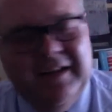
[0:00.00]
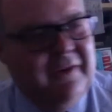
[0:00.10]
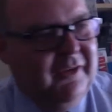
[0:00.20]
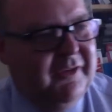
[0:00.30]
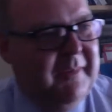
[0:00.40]
they've
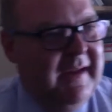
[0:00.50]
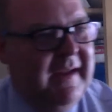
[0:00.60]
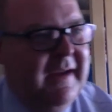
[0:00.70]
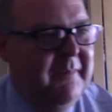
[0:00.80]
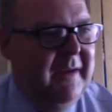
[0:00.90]
got to
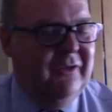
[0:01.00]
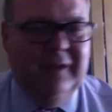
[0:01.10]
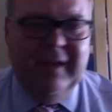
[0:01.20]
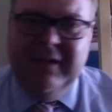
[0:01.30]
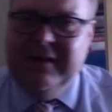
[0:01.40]
make sure
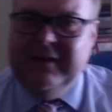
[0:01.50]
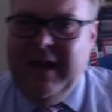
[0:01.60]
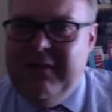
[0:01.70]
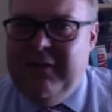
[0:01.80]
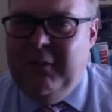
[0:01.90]
they're in a
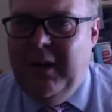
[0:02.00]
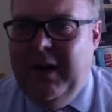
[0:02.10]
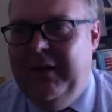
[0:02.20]
safe and